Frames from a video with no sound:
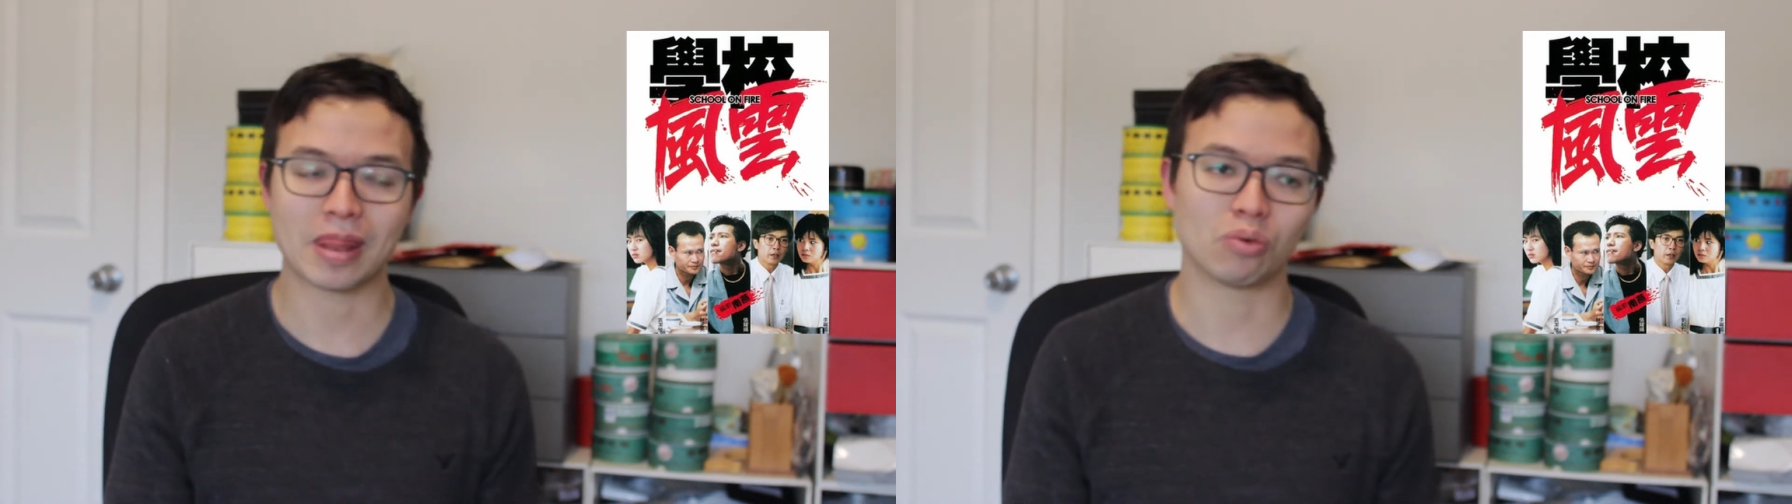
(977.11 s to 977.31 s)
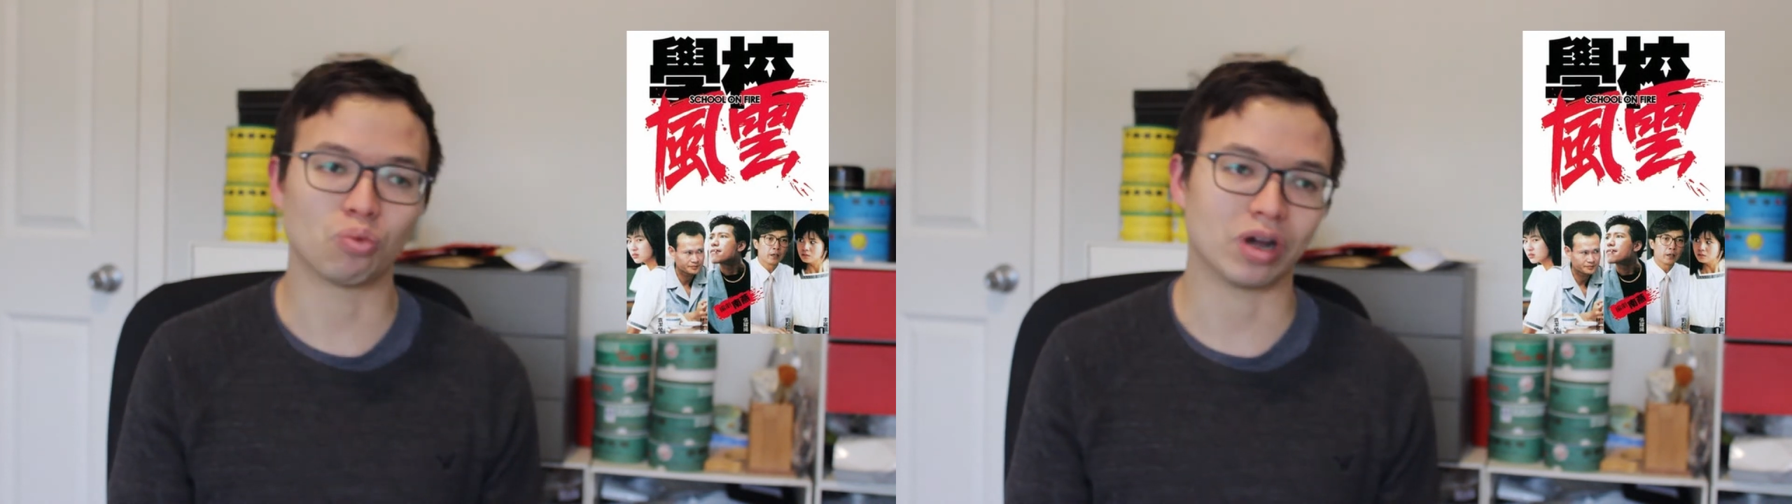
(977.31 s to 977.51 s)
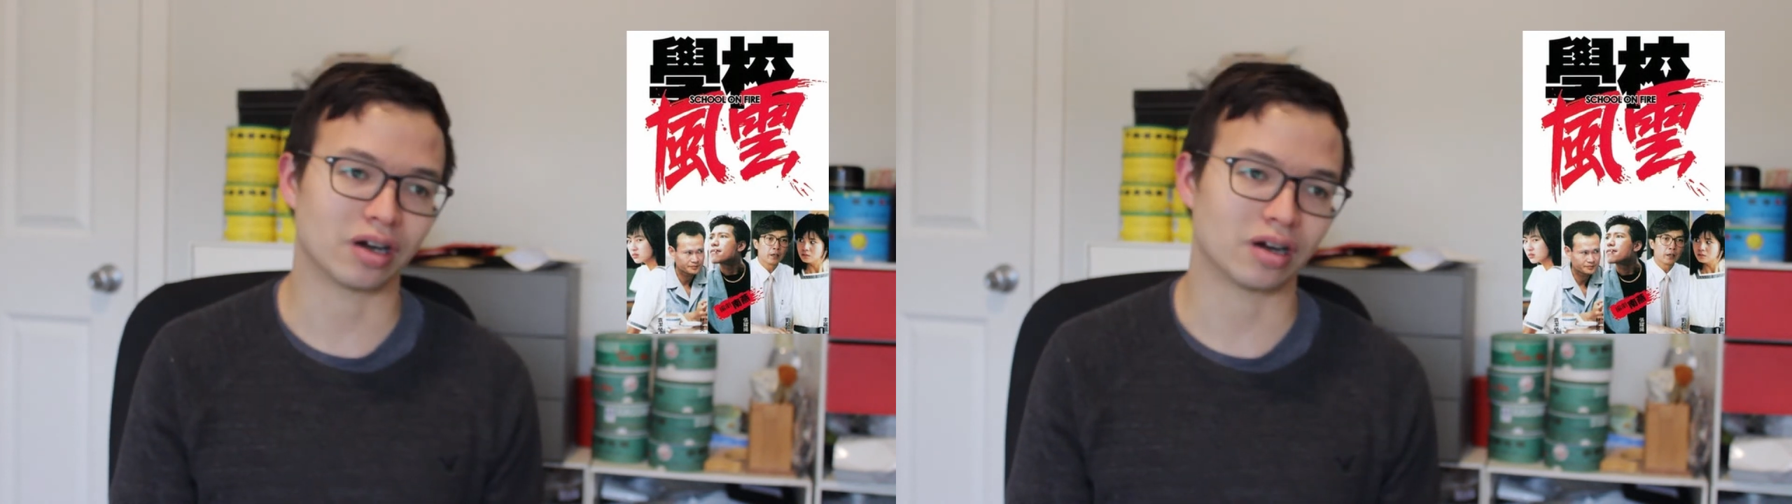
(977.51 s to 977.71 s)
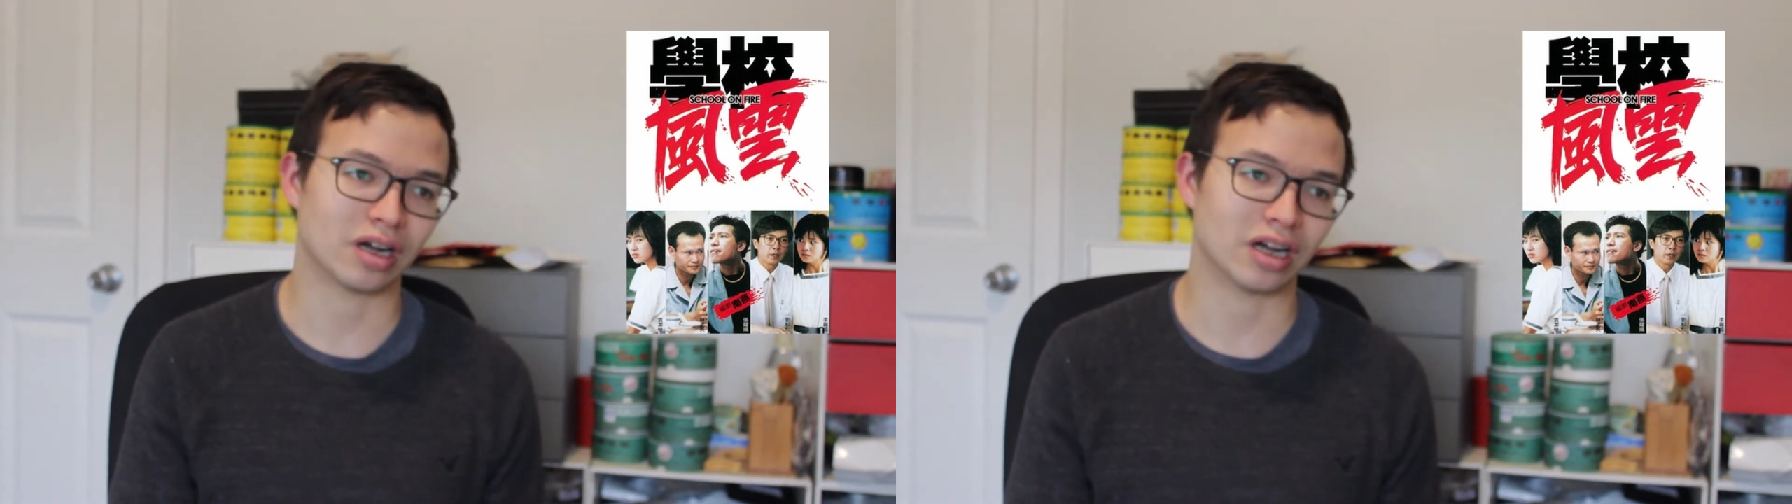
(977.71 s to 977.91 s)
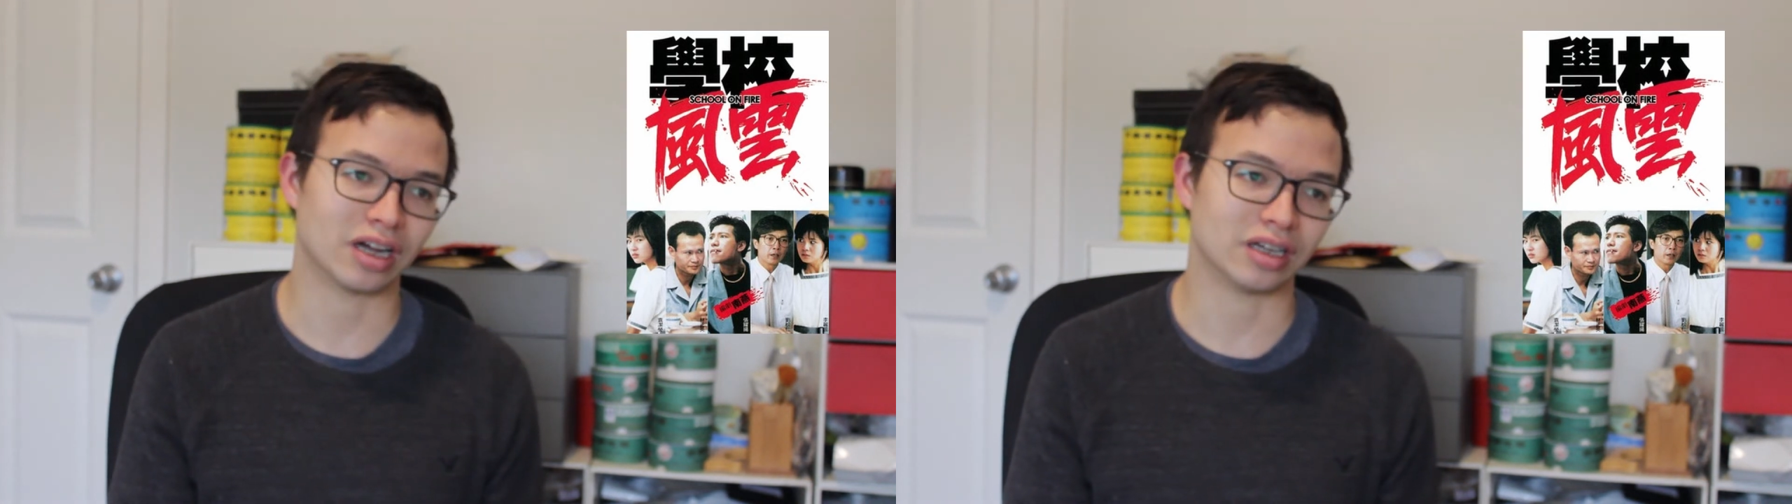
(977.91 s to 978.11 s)

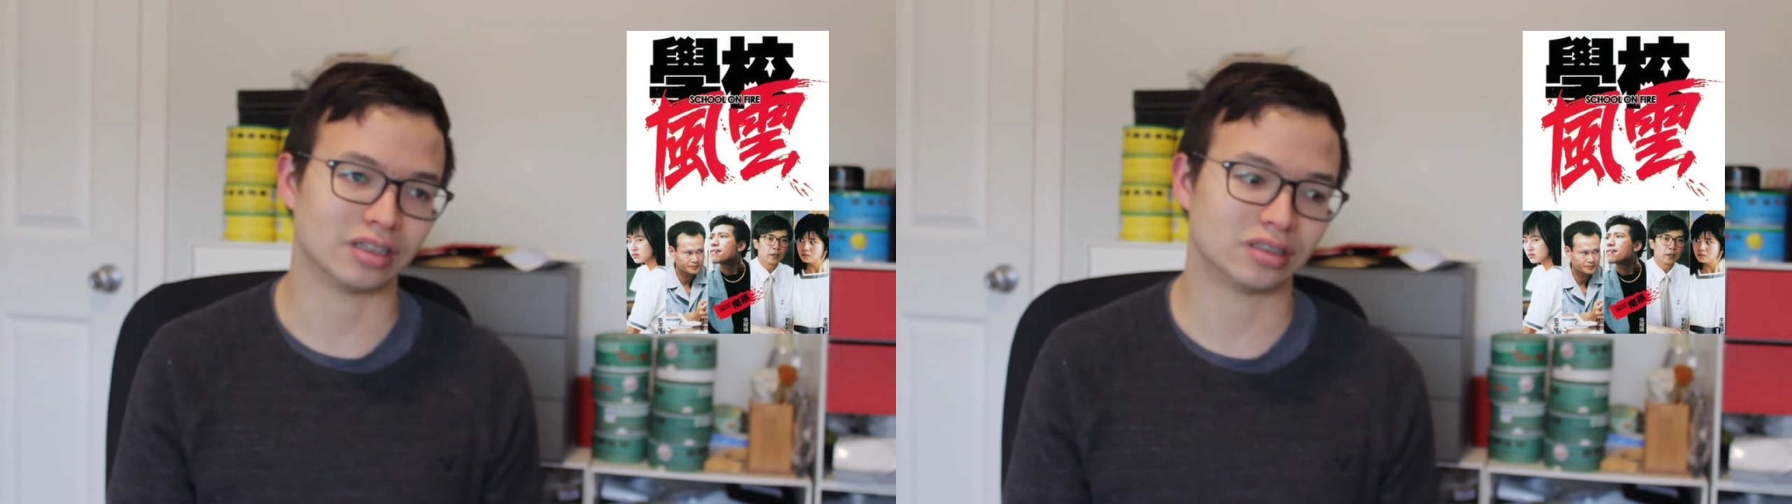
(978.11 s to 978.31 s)
where